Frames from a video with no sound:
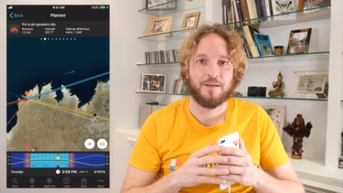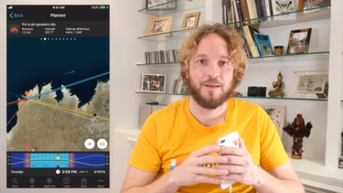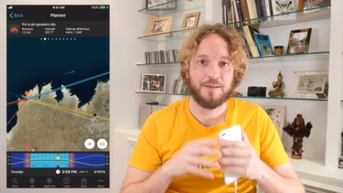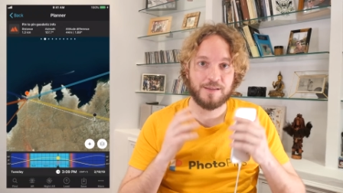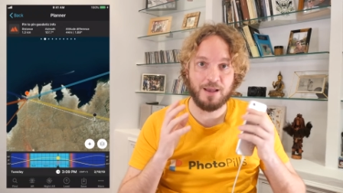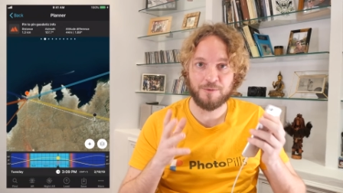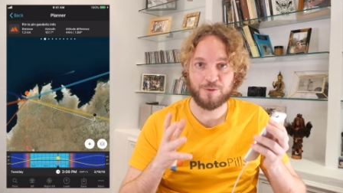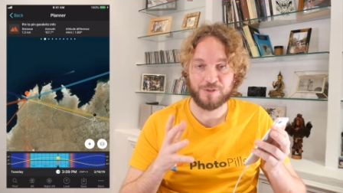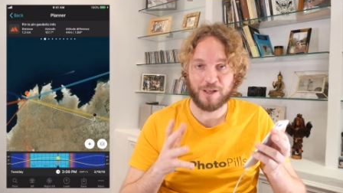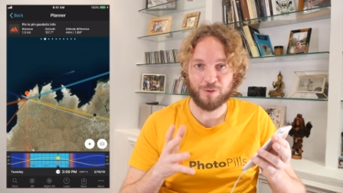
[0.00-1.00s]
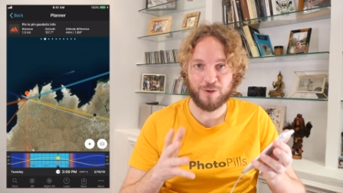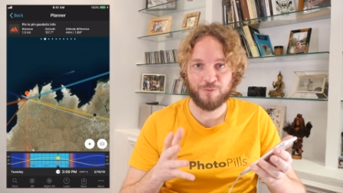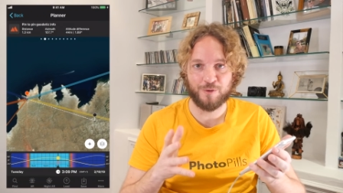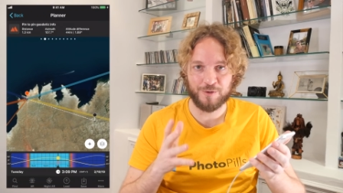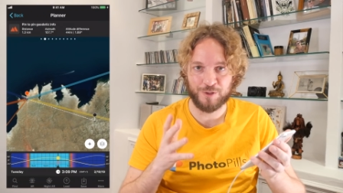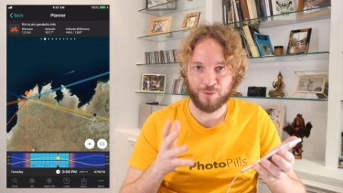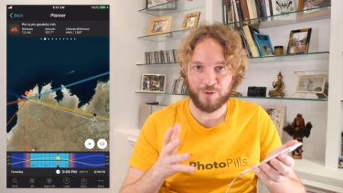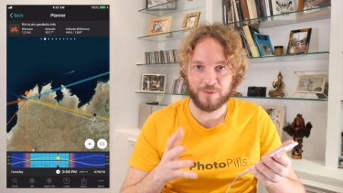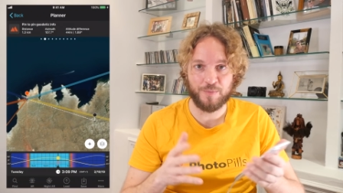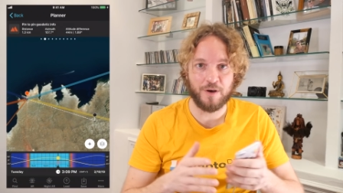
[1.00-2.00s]
It's time to start looking for the
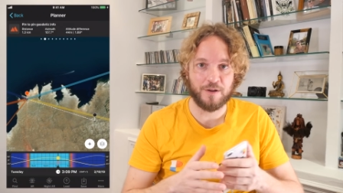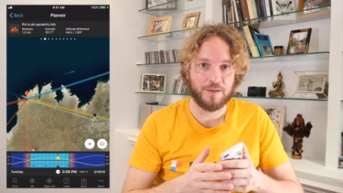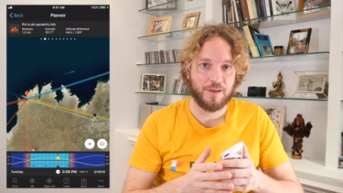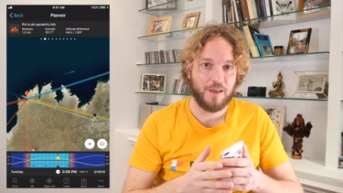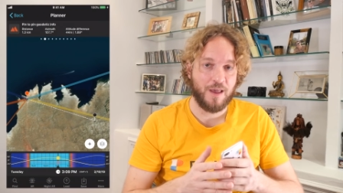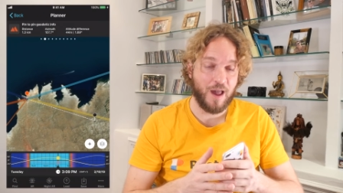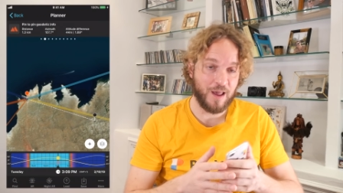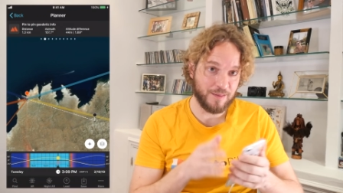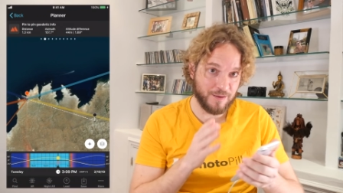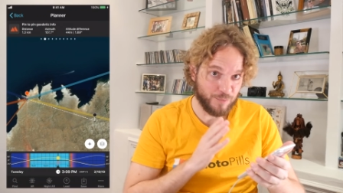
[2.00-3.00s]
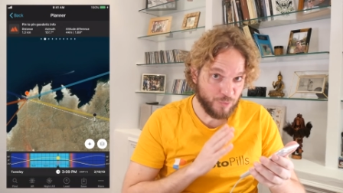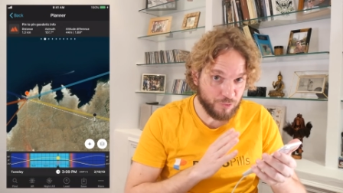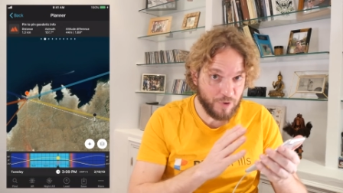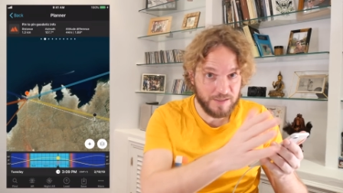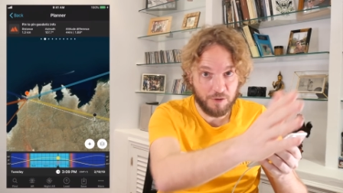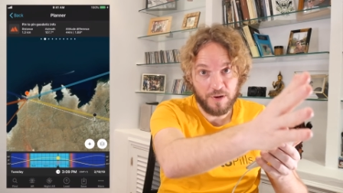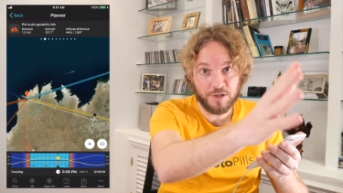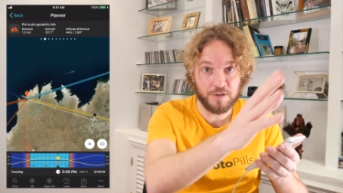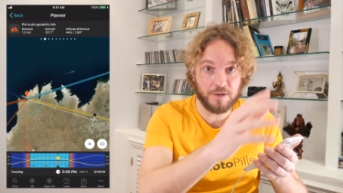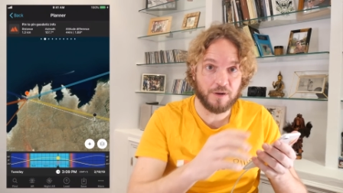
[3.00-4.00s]
shooting spot, and the moonrise
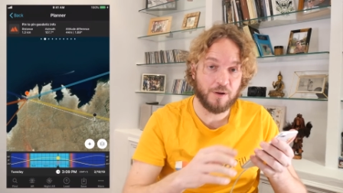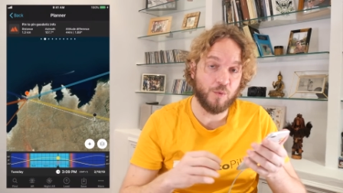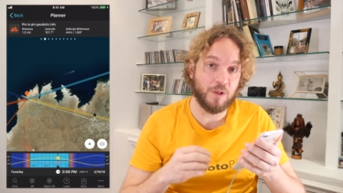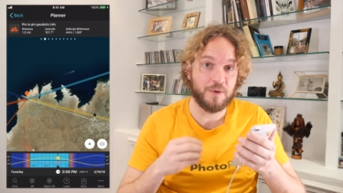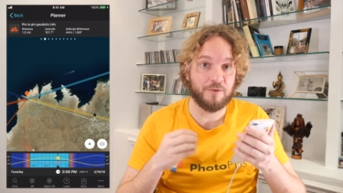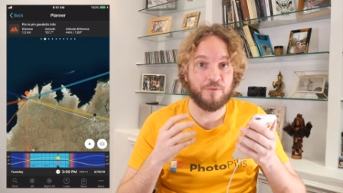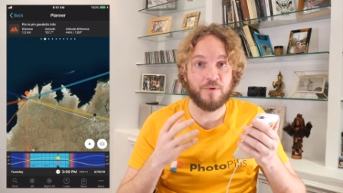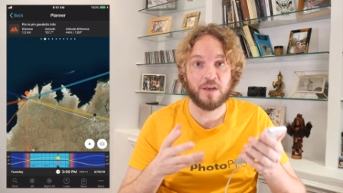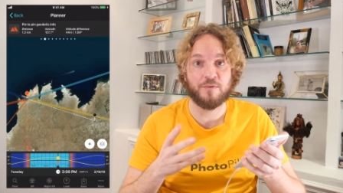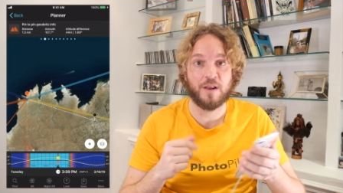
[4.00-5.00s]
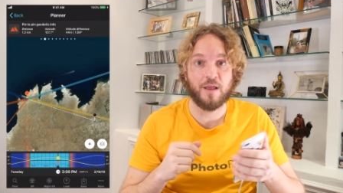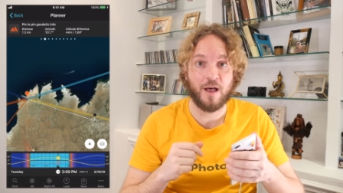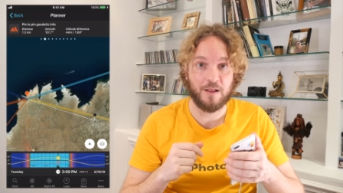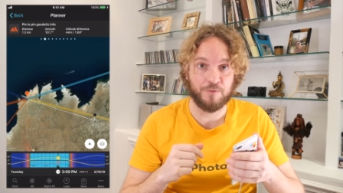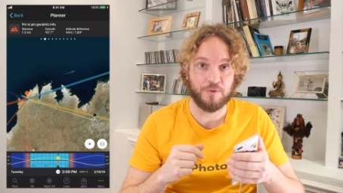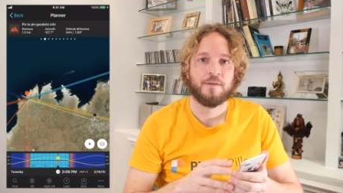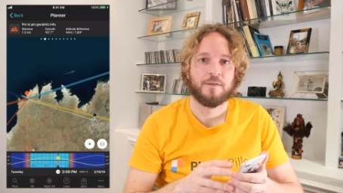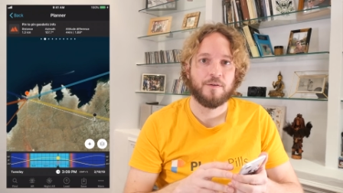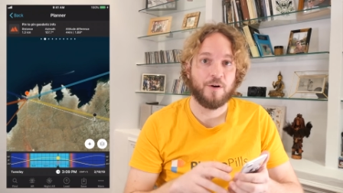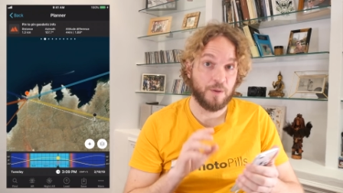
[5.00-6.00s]
direction will be very, very helpful.
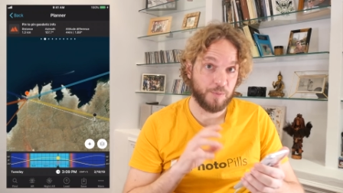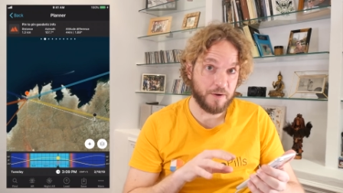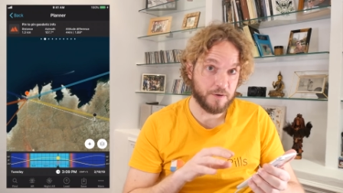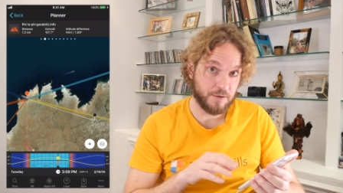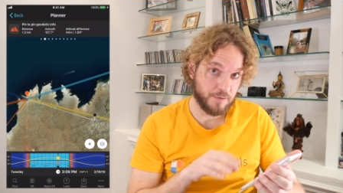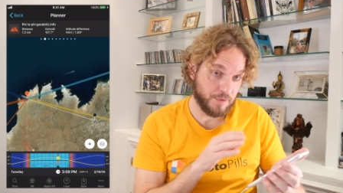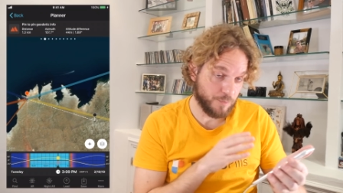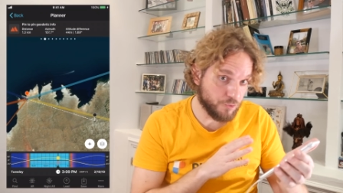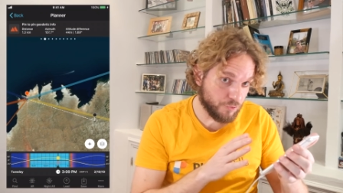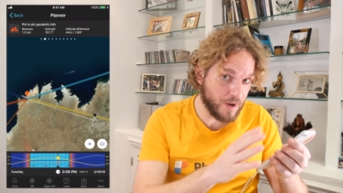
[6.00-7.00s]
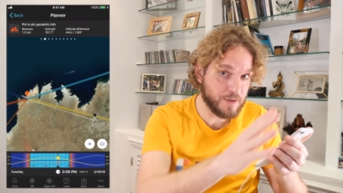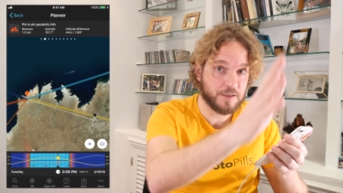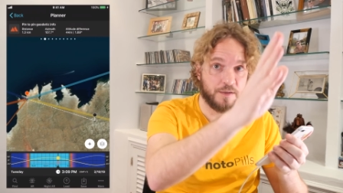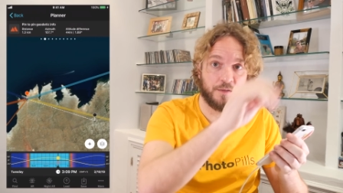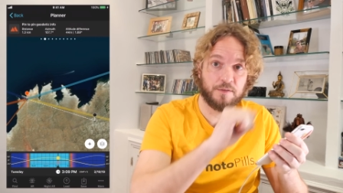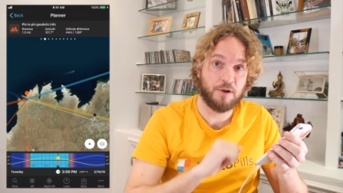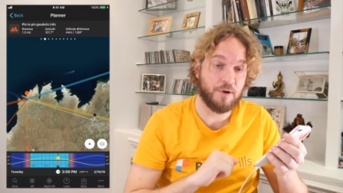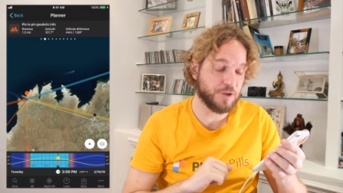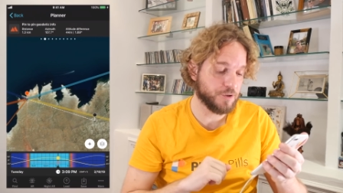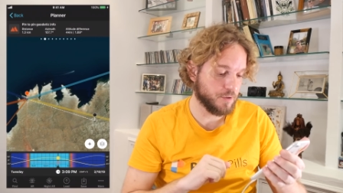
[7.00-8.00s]
On the planner, the moonrise
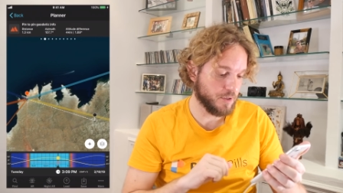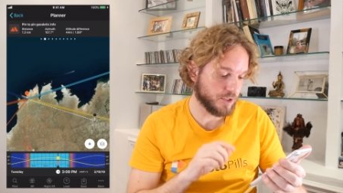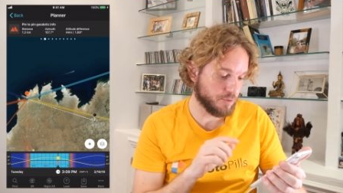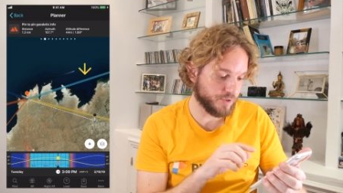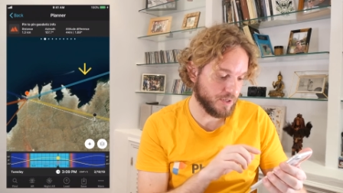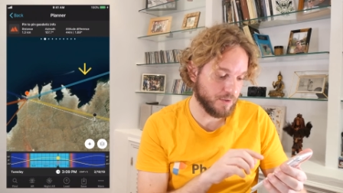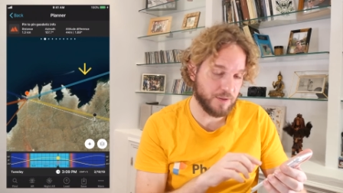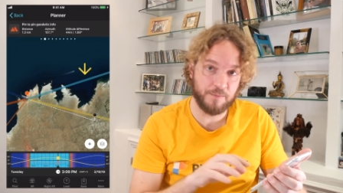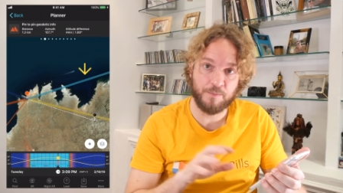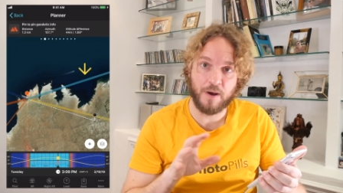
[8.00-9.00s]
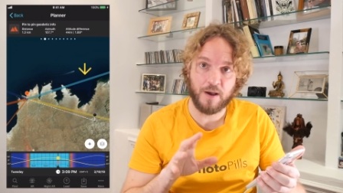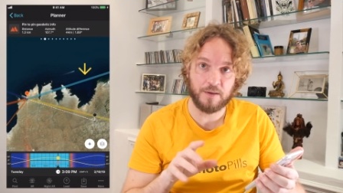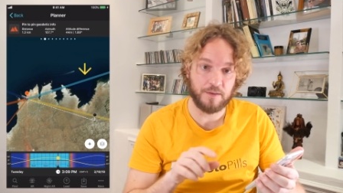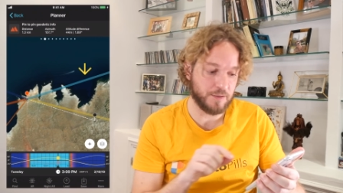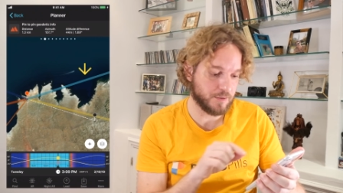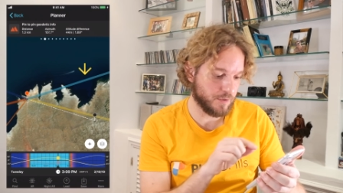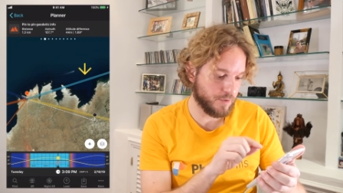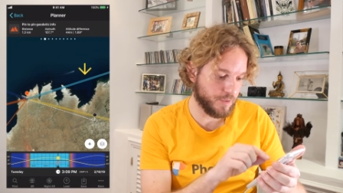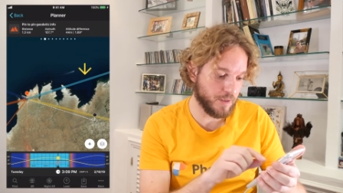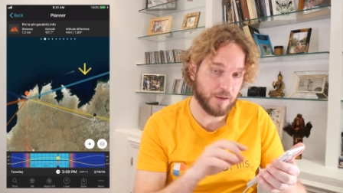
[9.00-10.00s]
direction is represented by this
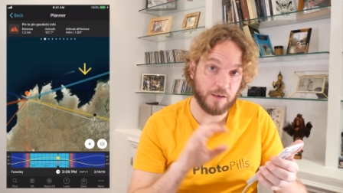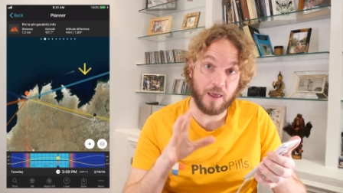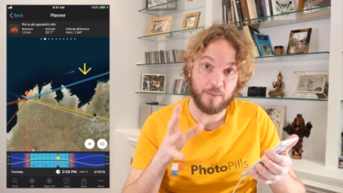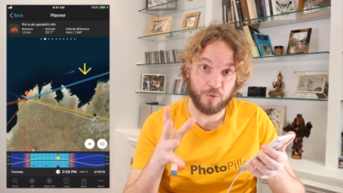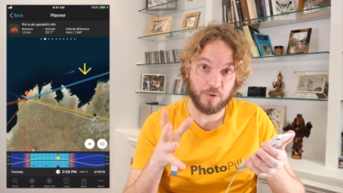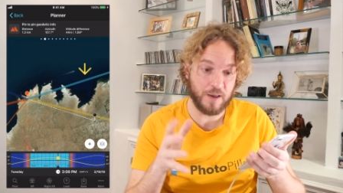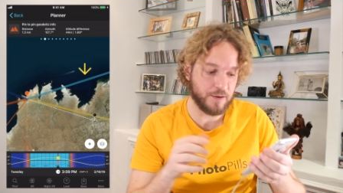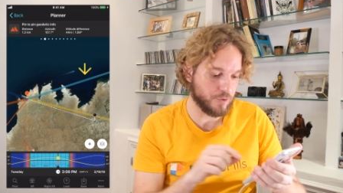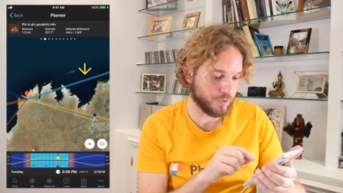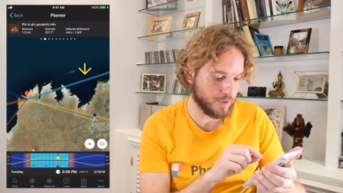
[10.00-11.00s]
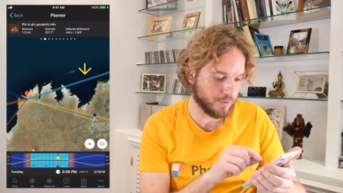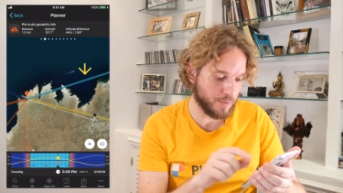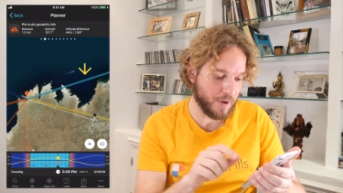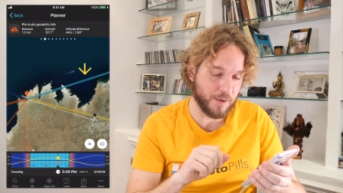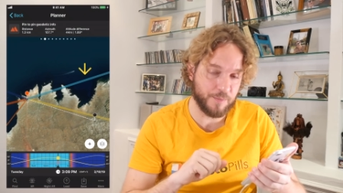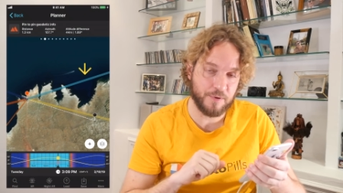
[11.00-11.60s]
thick light blue line you see on the map.